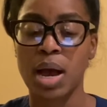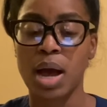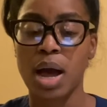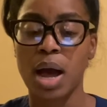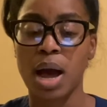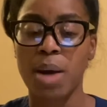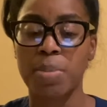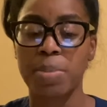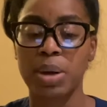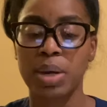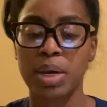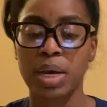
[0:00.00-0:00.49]

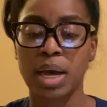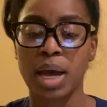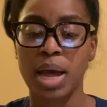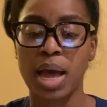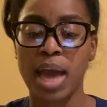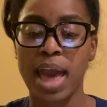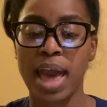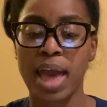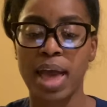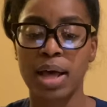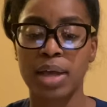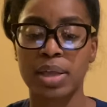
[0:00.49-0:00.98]
among
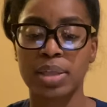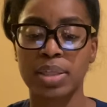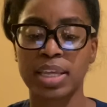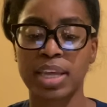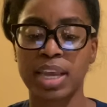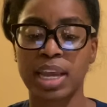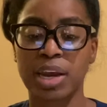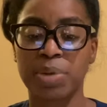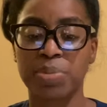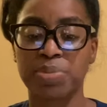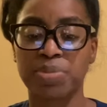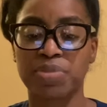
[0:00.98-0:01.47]

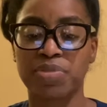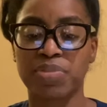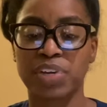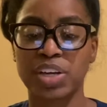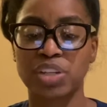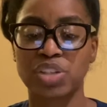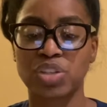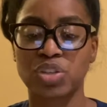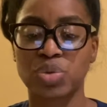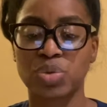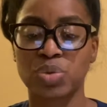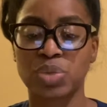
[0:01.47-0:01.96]
healthcare
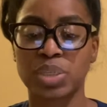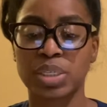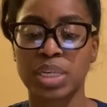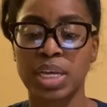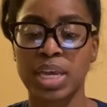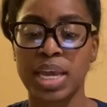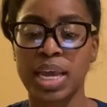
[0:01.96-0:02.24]
professionals